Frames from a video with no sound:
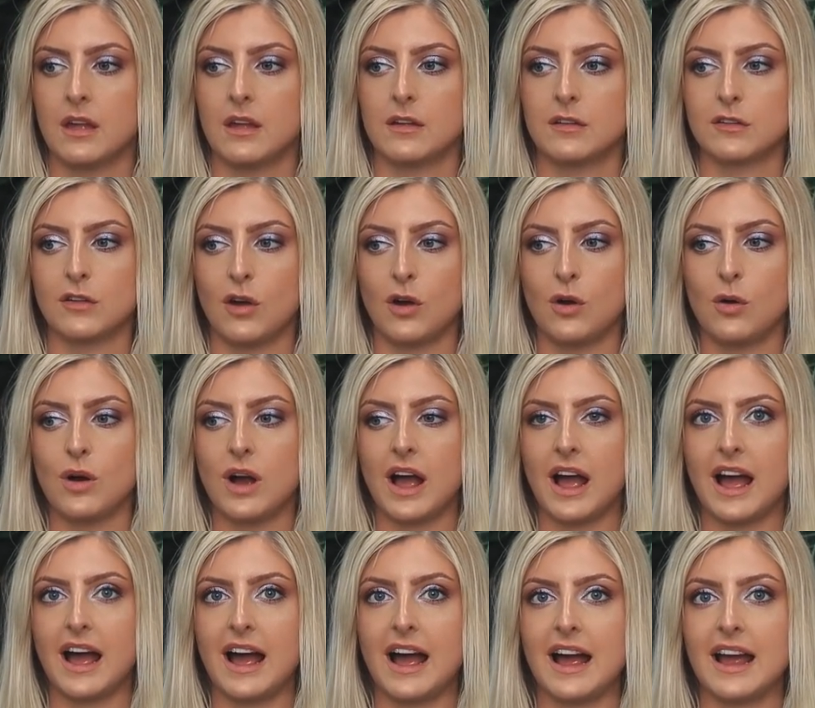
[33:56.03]
So
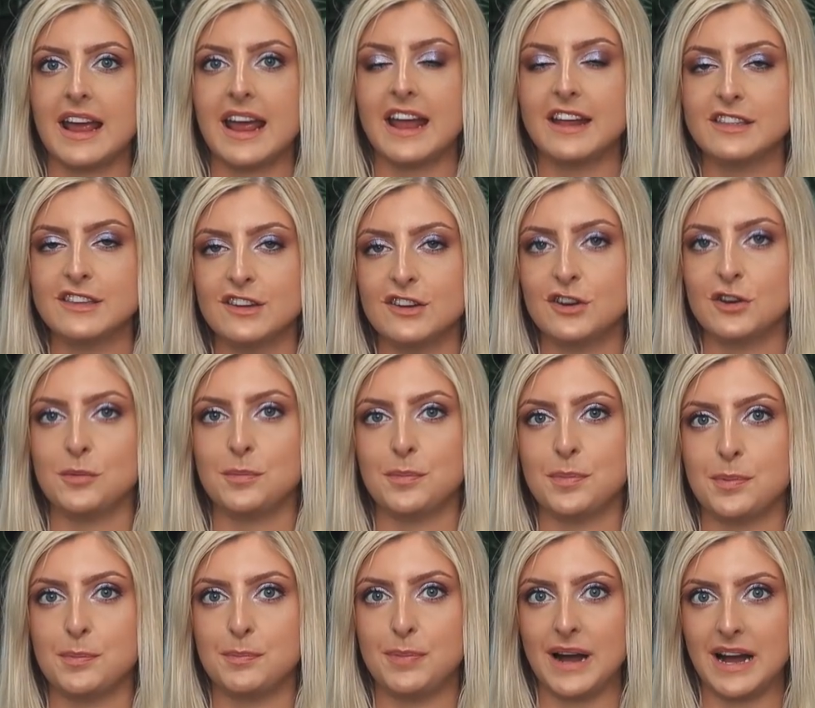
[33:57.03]
I ended
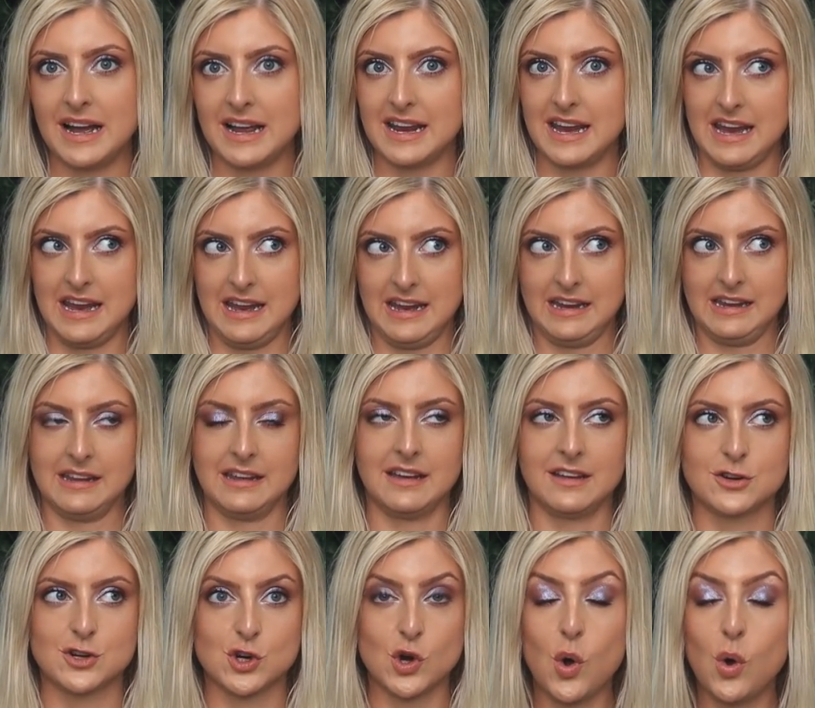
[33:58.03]
up buying,
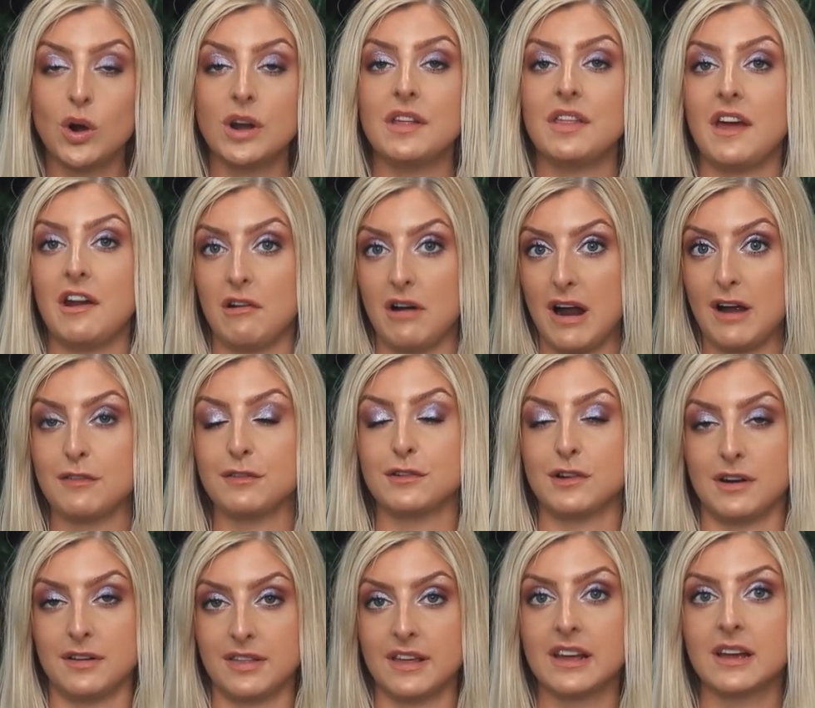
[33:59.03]
shortly thereafter,
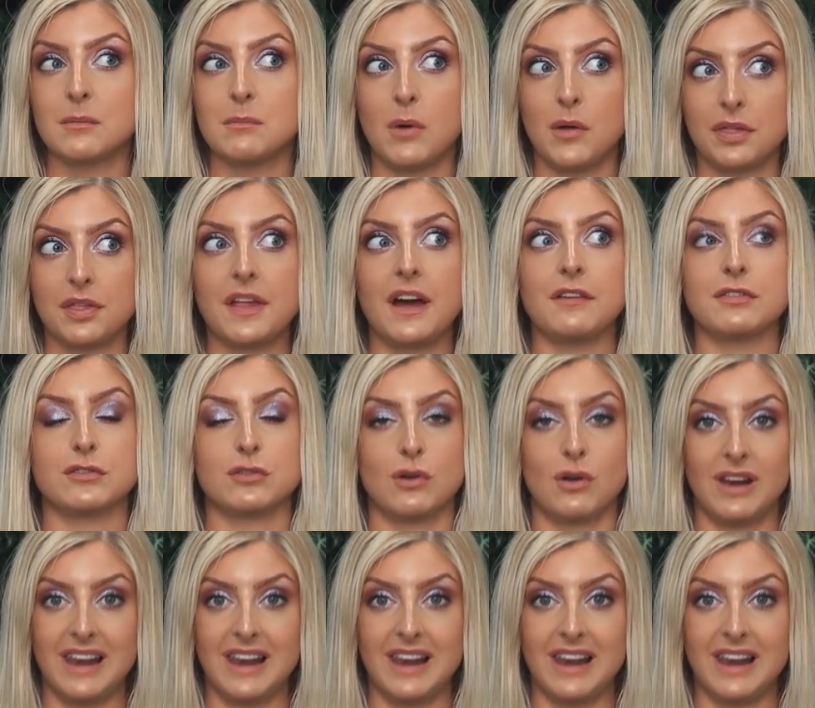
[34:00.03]
I think a month after or